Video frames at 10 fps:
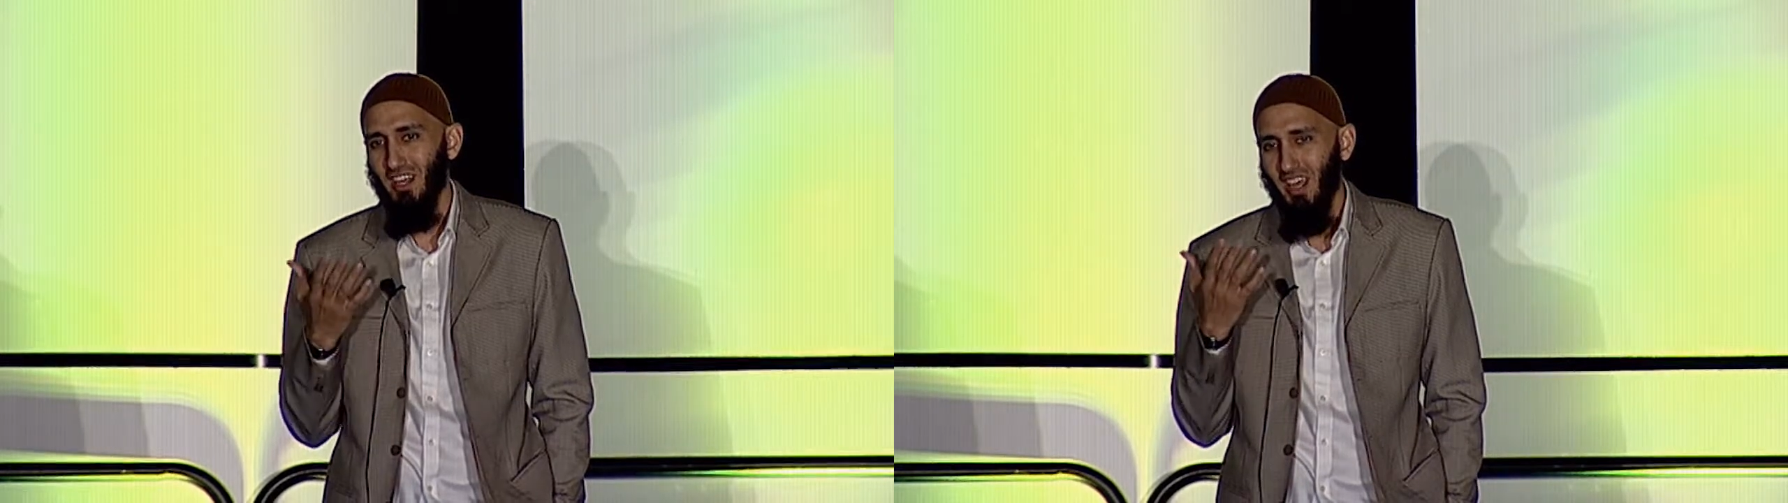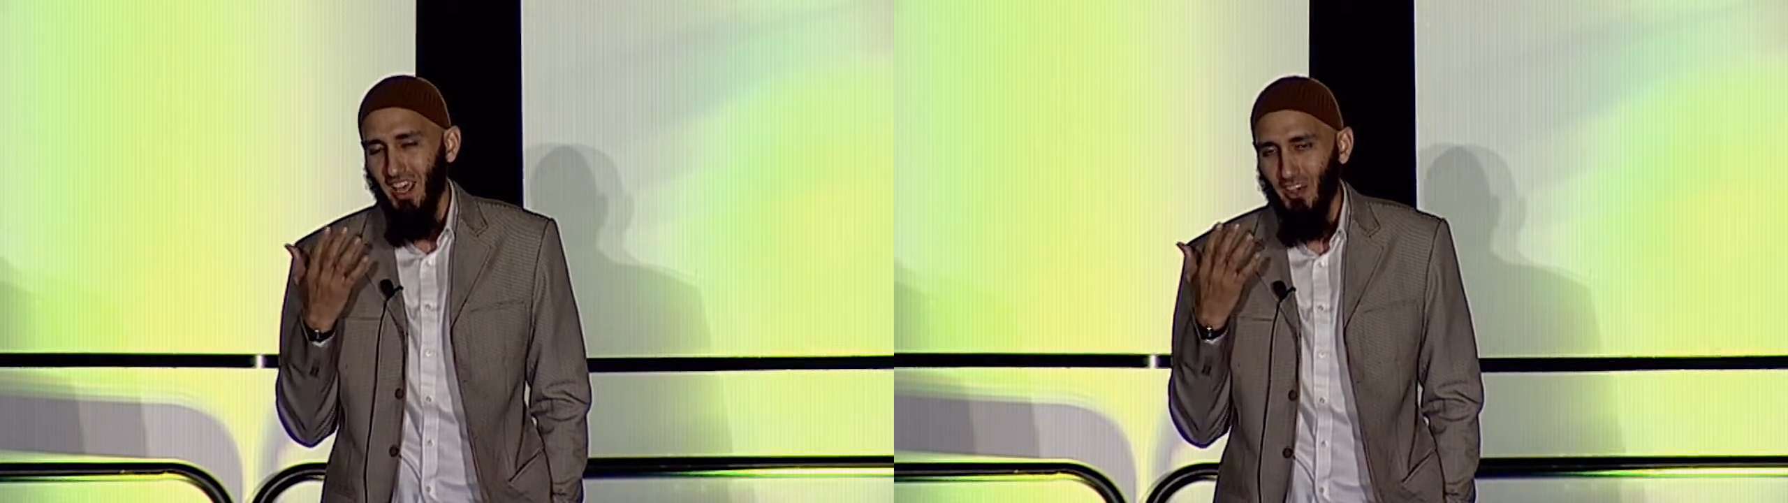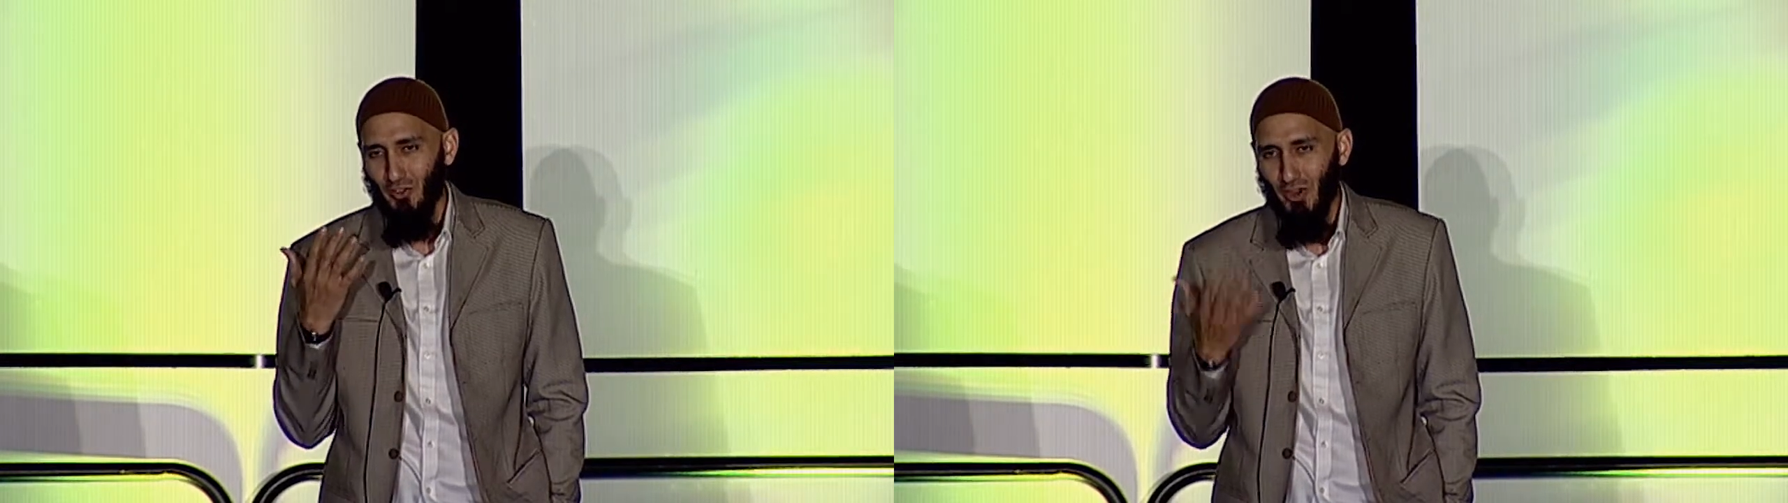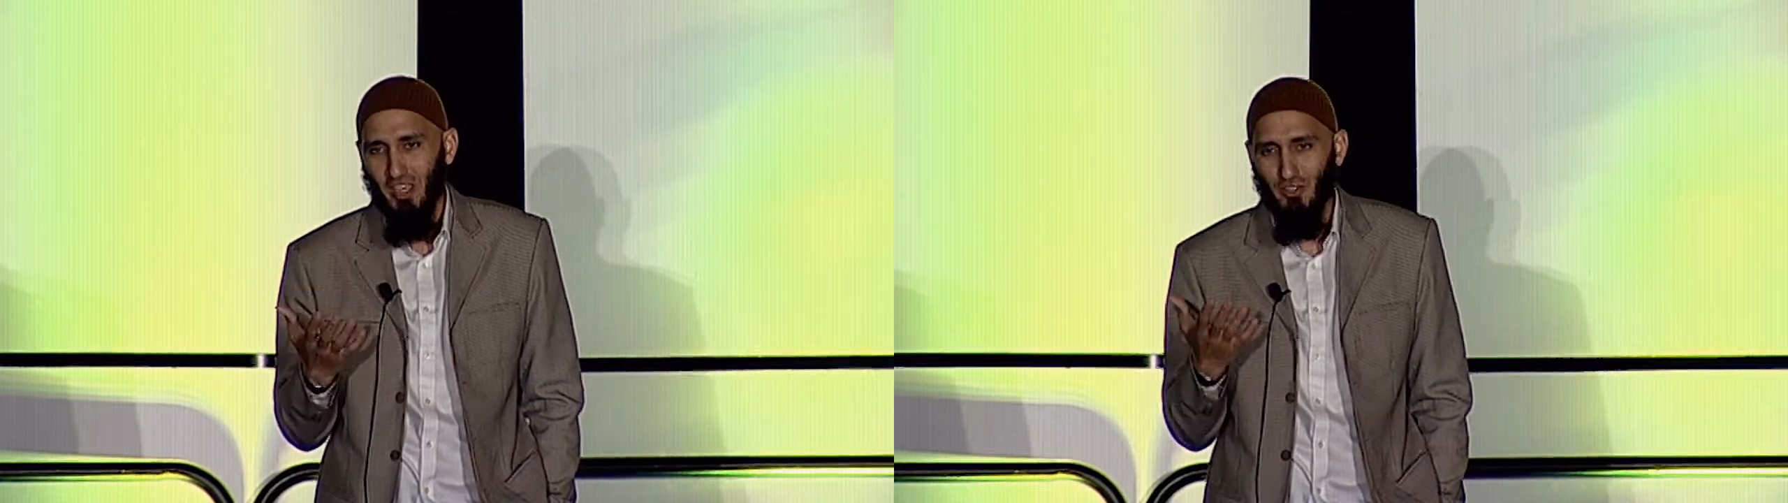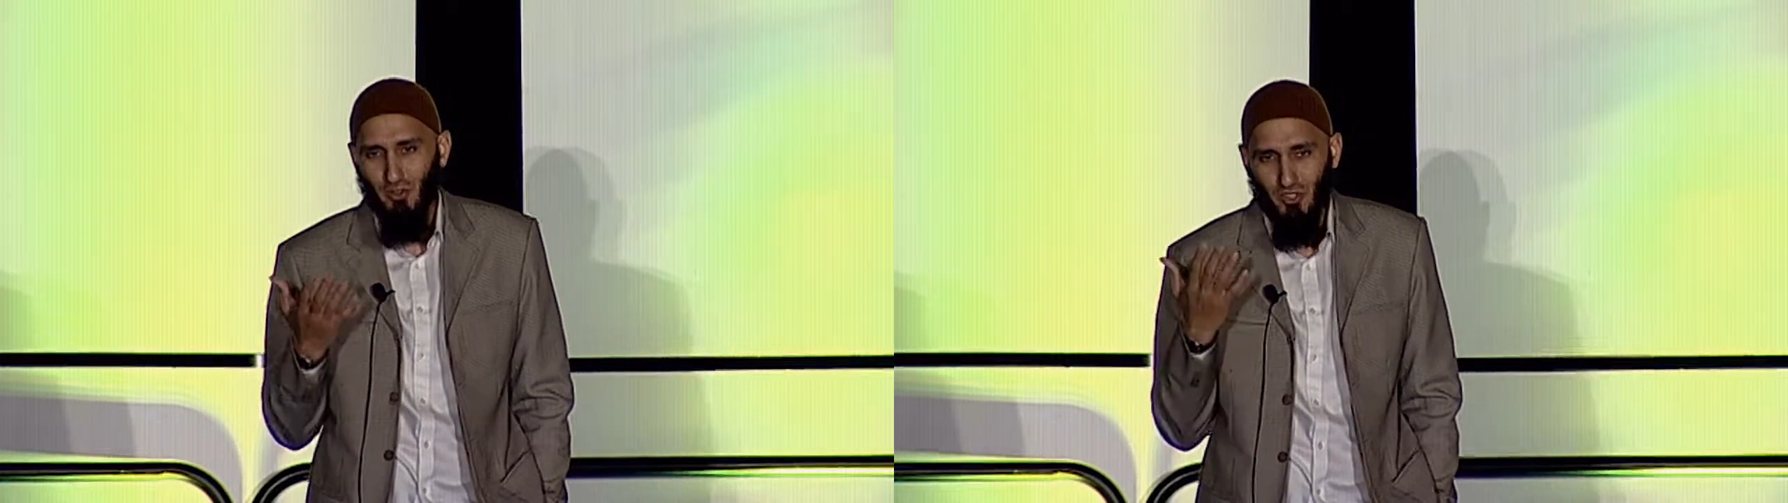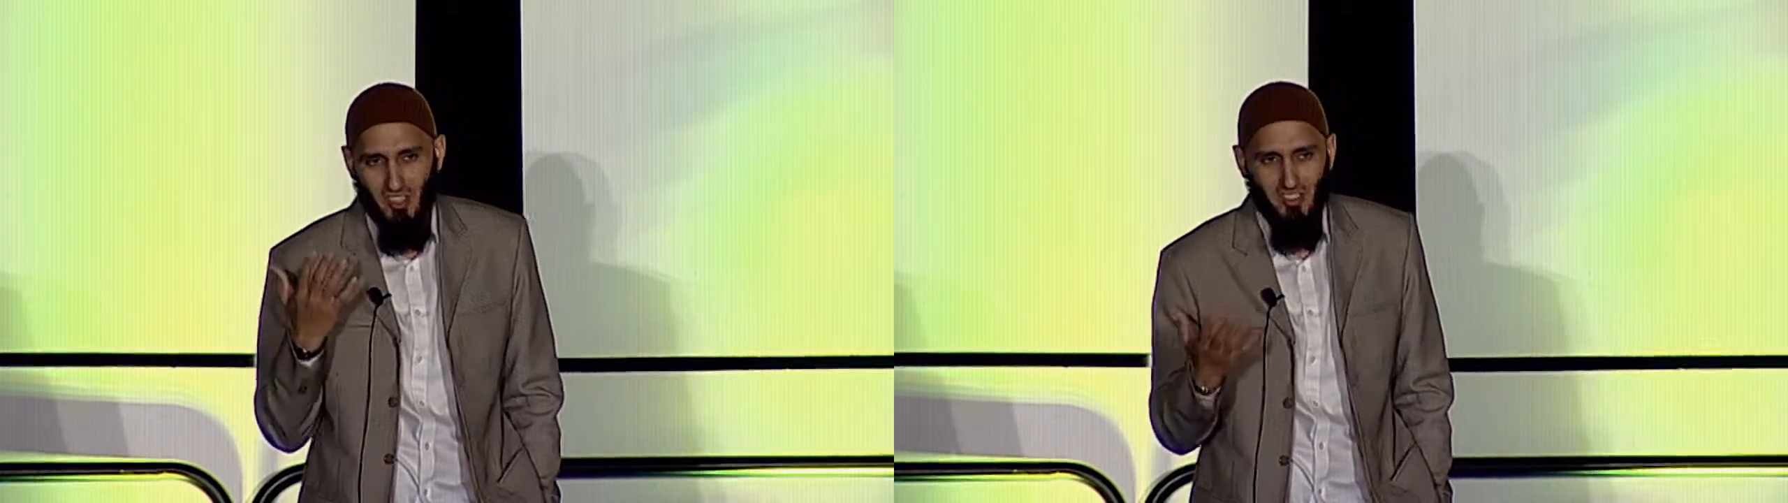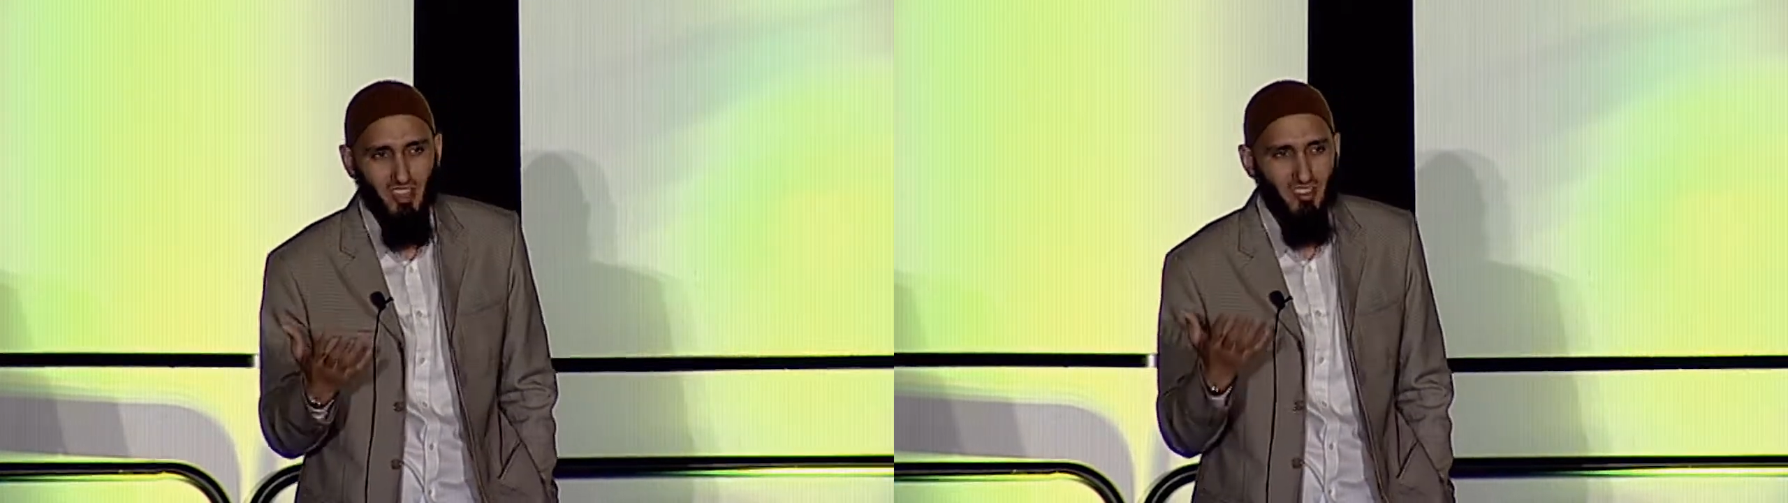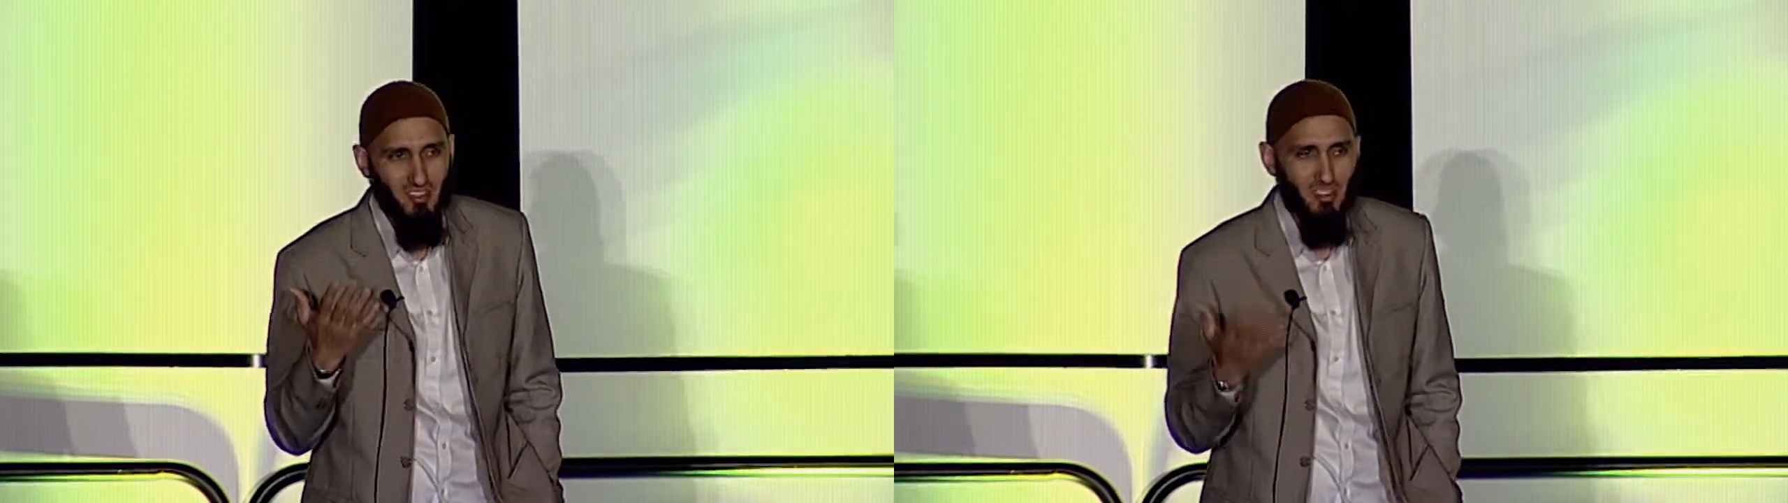and grant you
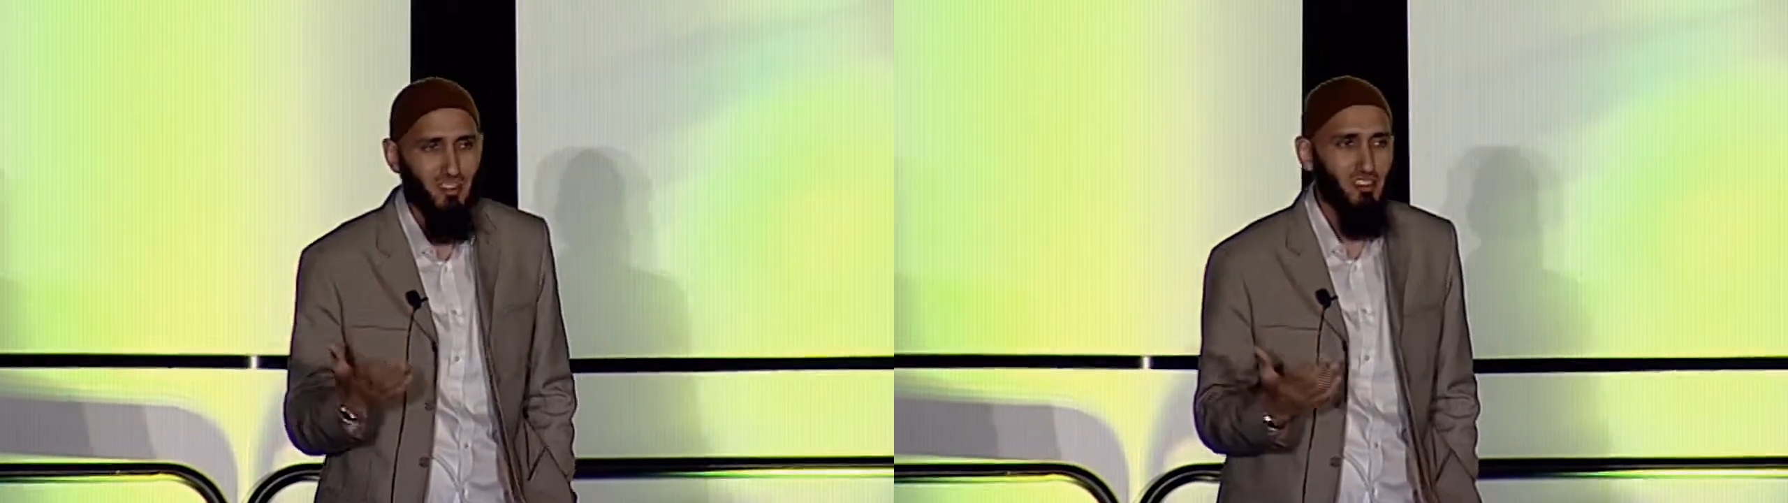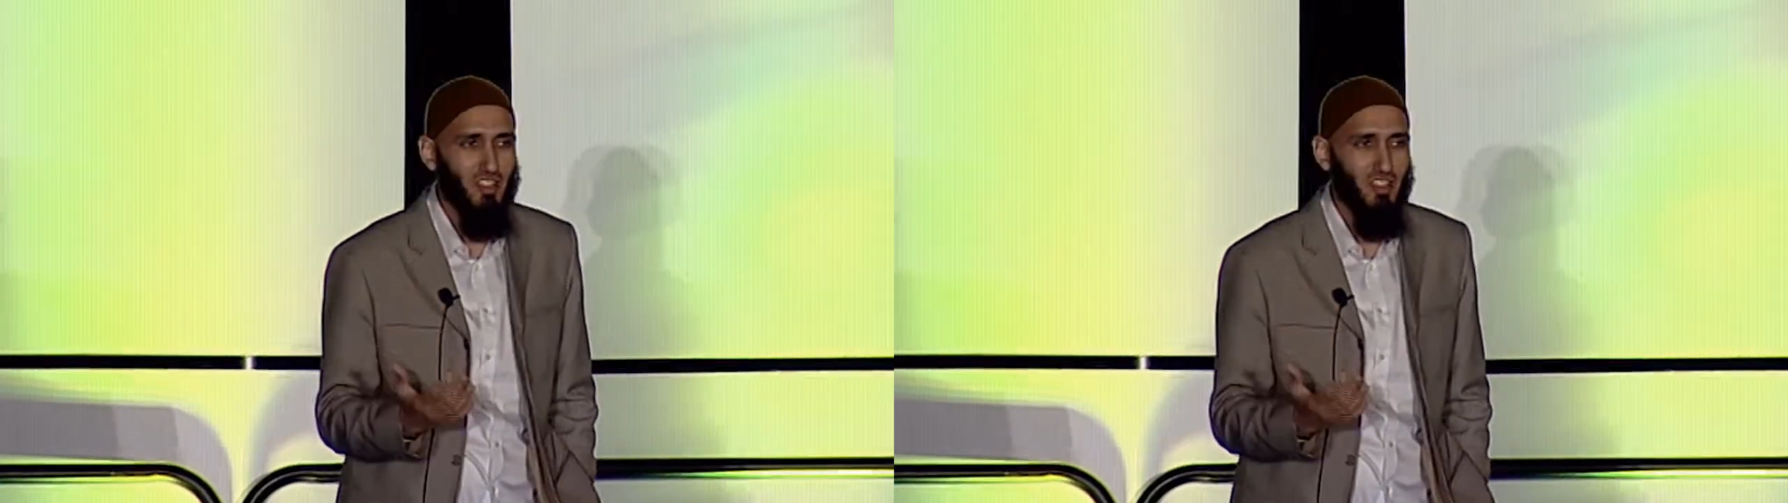success in this